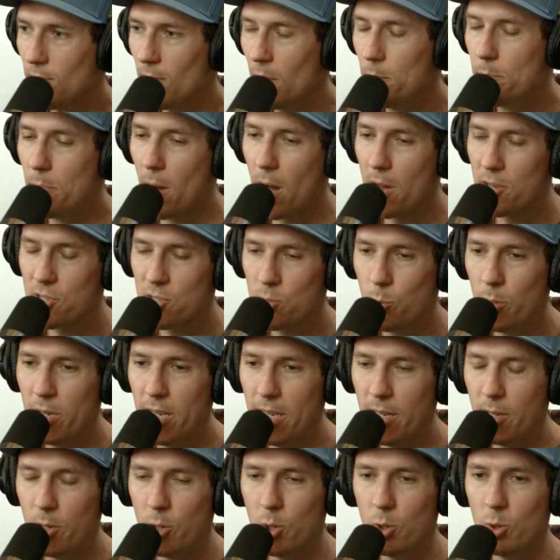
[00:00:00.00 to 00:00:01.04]
Boss
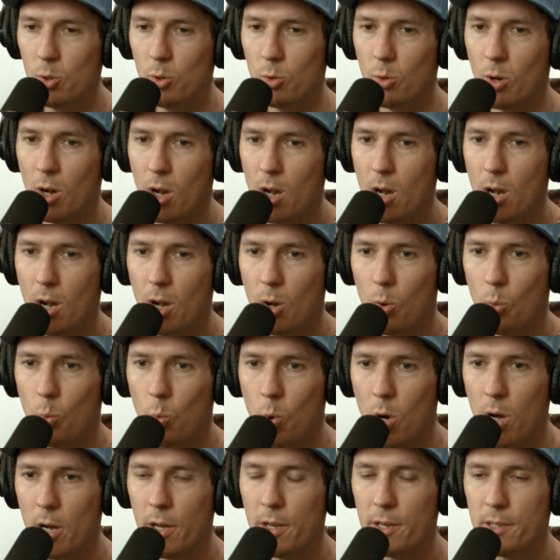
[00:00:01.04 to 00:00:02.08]
Tweed, who
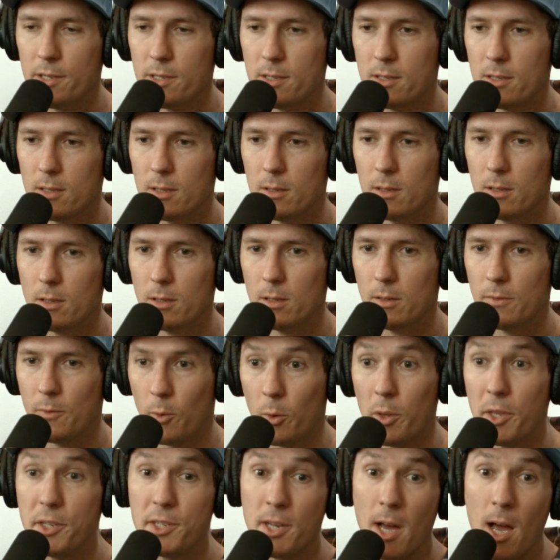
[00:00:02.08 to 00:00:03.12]
was for
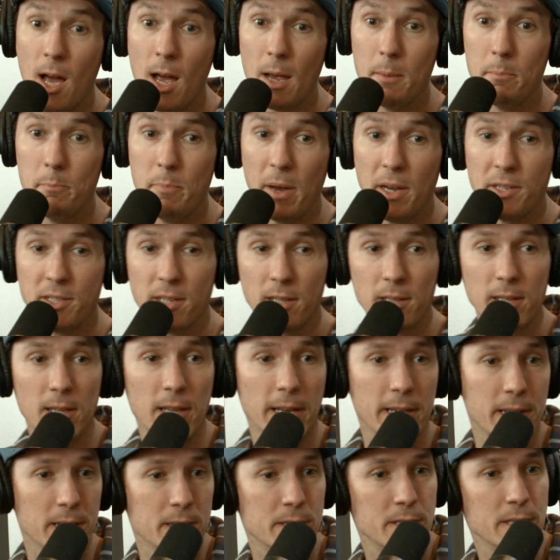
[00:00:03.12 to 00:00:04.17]
the time basically
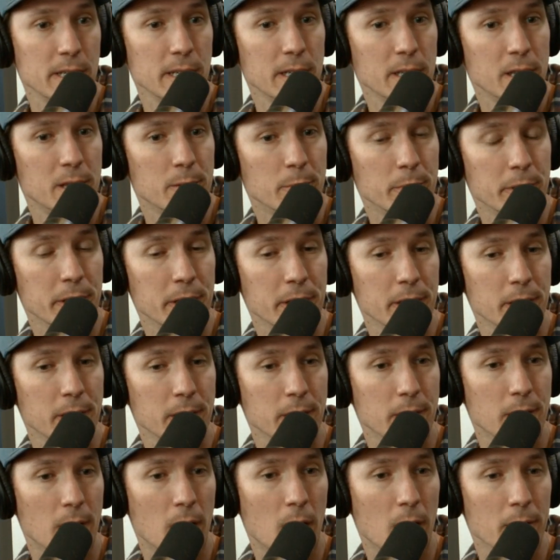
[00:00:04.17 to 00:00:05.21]
like a D3
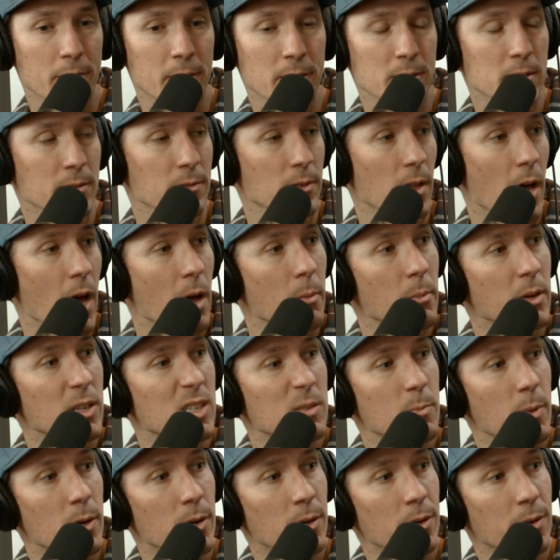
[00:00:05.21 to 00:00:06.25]
offensive lineman's
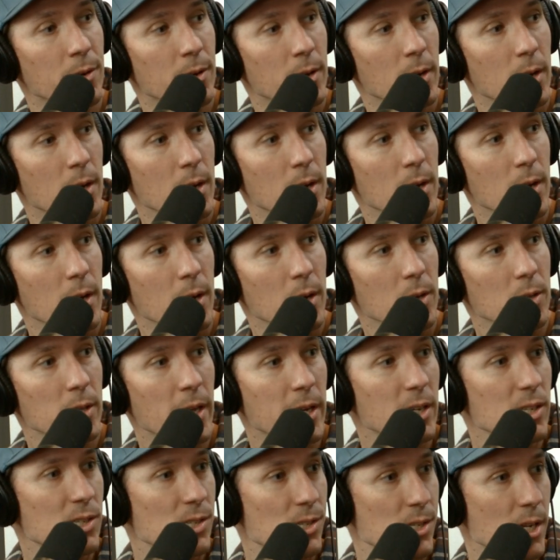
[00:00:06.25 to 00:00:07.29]
build,
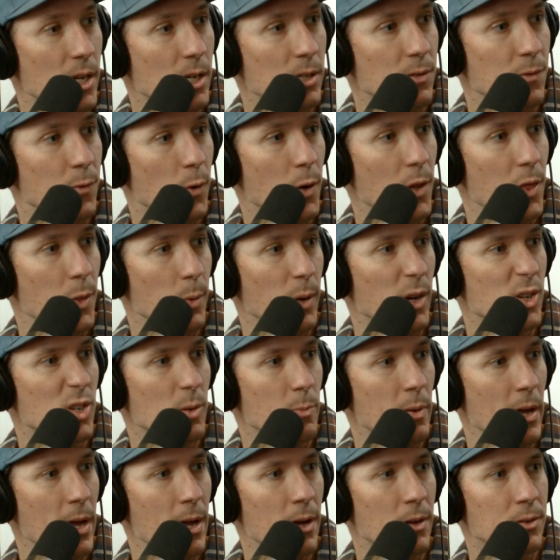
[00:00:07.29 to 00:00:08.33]
like 6 foot, 300
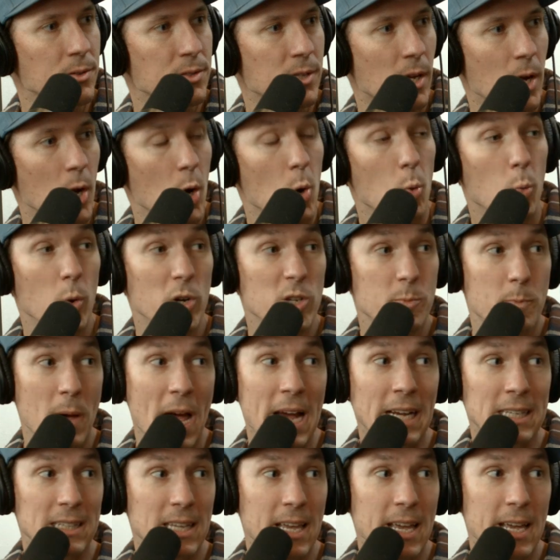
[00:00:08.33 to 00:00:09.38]
pounds, which
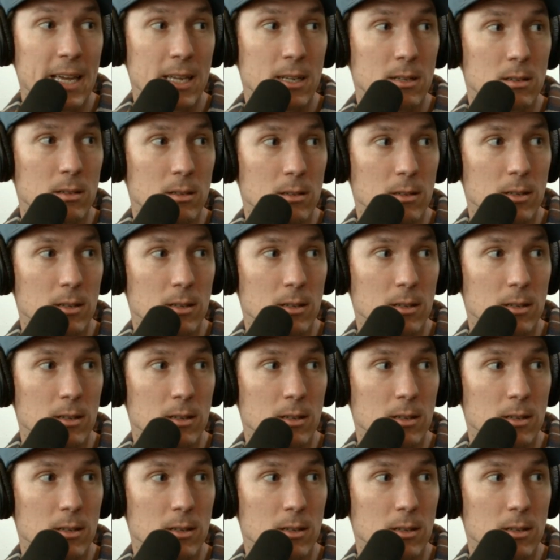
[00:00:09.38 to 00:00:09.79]
back then.